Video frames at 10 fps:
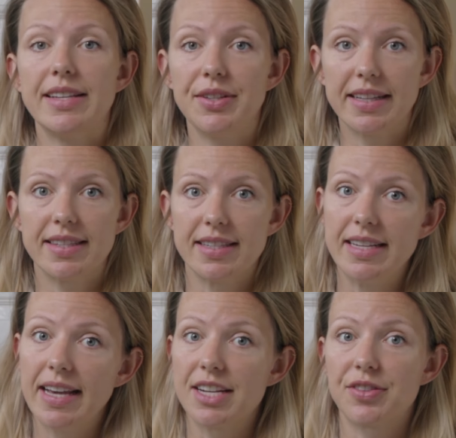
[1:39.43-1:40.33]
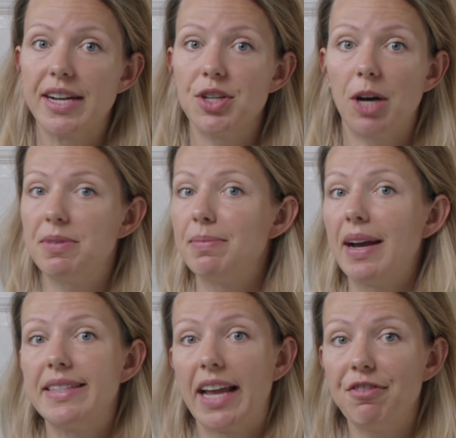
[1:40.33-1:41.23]
as you can see, I tried to
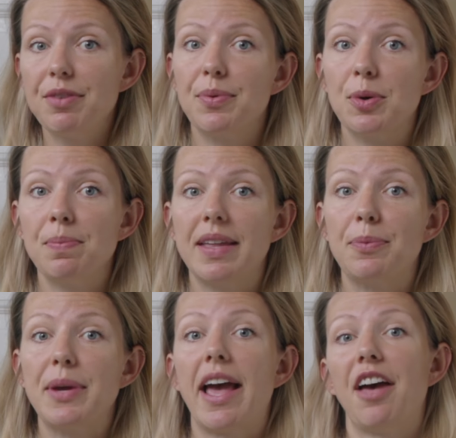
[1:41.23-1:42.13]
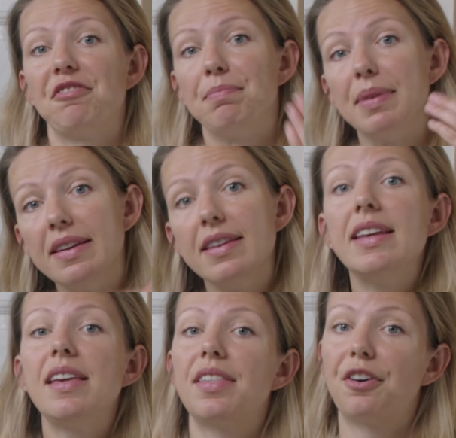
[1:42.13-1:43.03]
optimize every room that we have
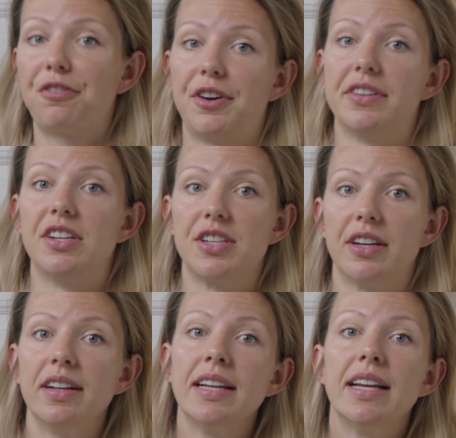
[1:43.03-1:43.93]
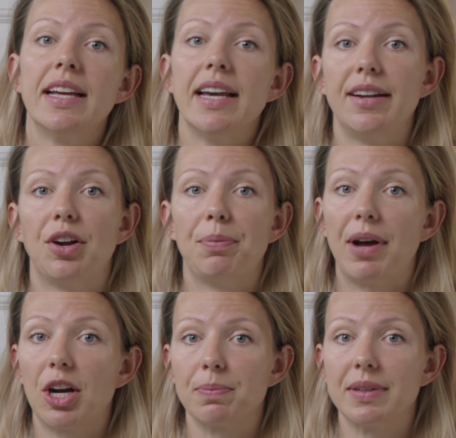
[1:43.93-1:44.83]
beneath our furniture in our
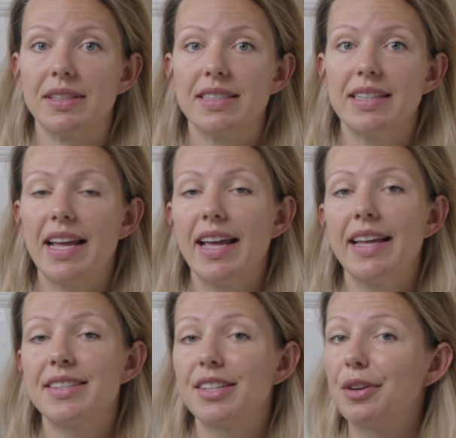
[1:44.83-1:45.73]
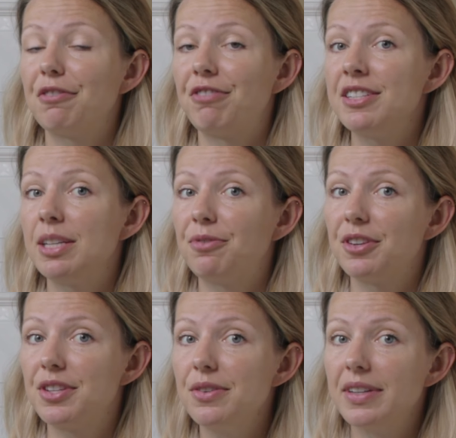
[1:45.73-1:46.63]
apartment. And so a fun tip
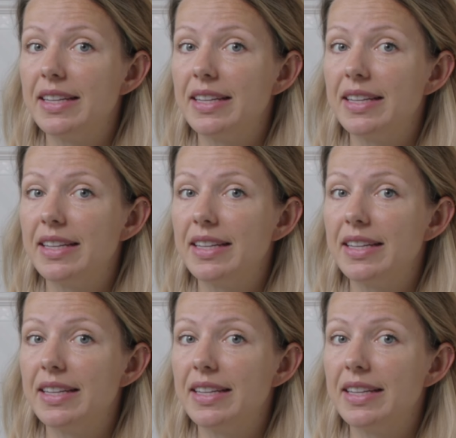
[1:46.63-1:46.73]
for you